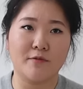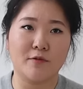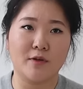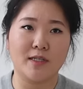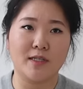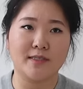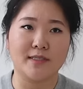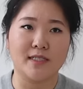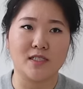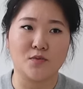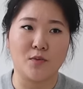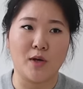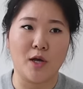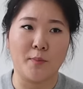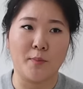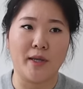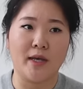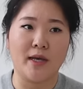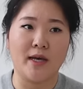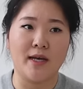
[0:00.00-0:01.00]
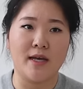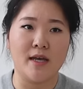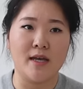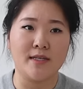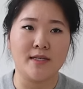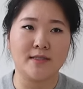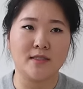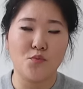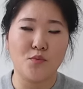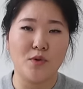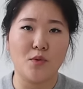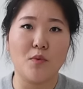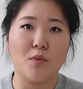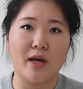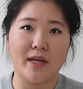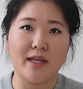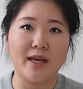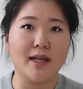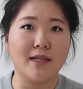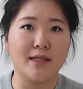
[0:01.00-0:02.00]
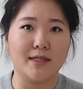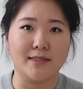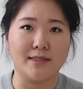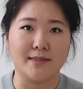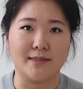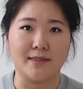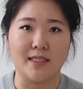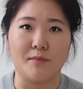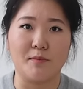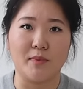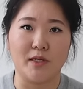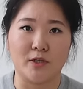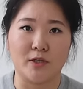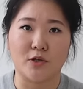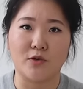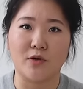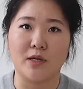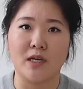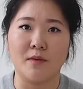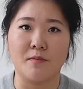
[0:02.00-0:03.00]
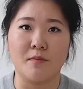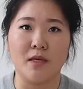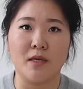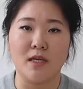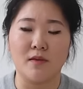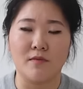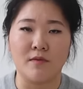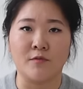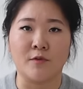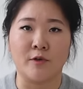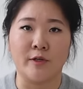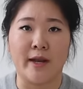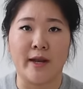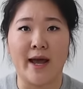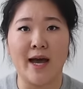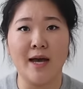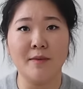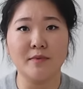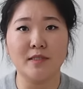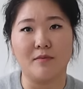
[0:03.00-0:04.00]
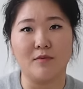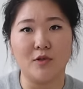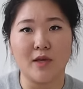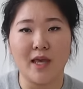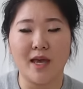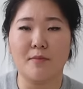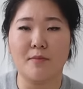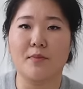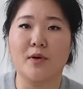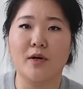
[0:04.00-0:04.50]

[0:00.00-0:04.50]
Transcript: for us as well because we wanted Ella to sleep in her crib even for naps. You can't